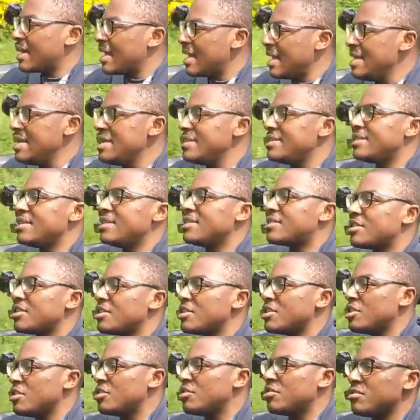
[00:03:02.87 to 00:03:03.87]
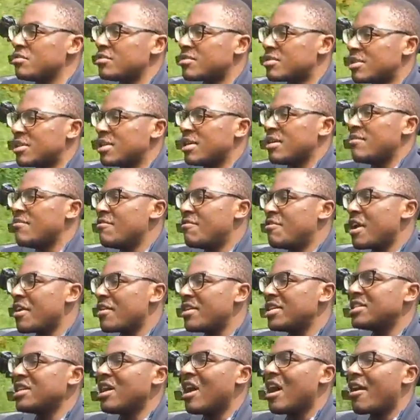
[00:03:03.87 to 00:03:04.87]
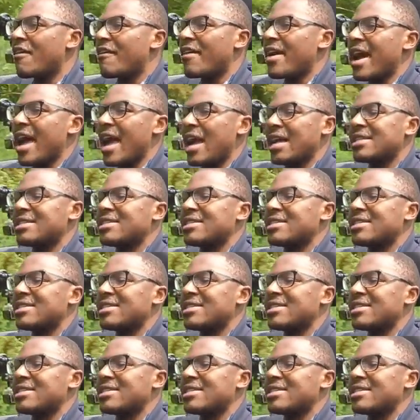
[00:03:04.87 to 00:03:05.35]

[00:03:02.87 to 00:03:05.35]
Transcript: easy to use, very direct.